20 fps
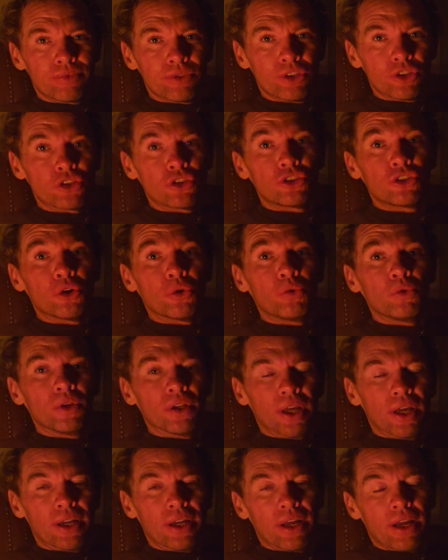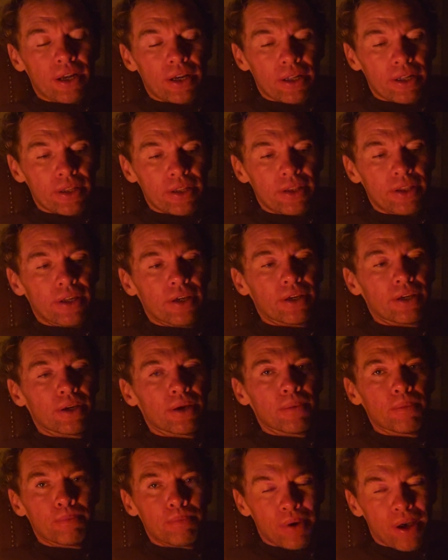Just don't let anything
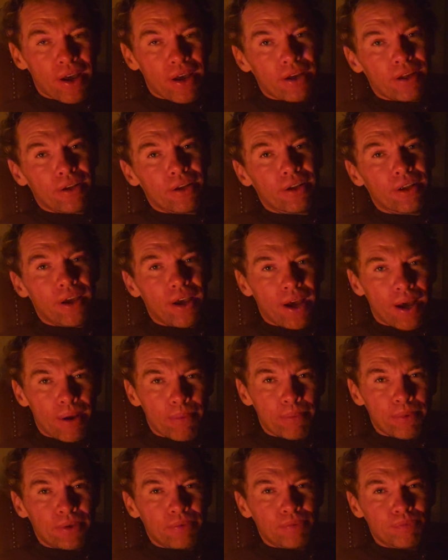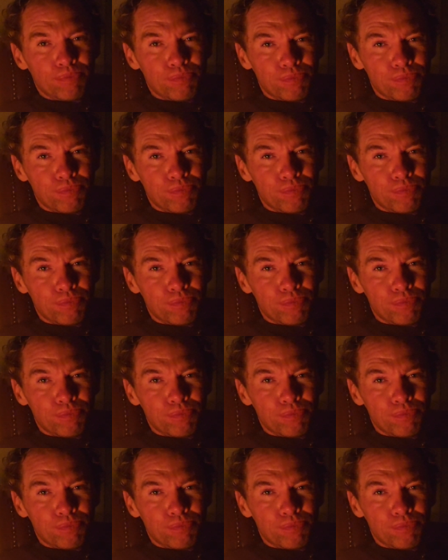bad happen.